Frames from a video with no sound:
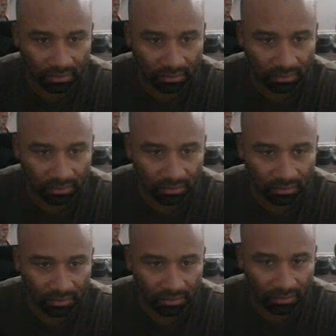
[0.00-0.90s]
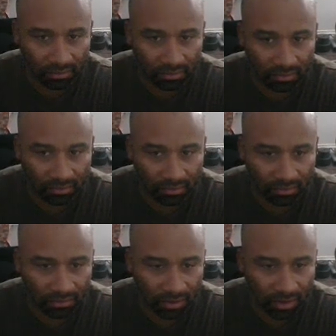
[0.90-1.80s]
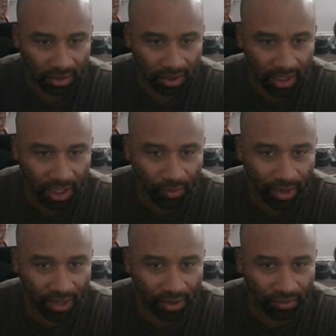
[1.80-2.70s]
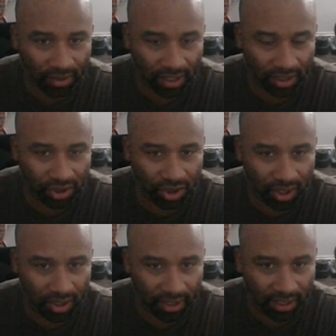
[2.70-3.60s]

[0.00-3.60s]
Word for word: with a big hole. He ran through like a juggernaut.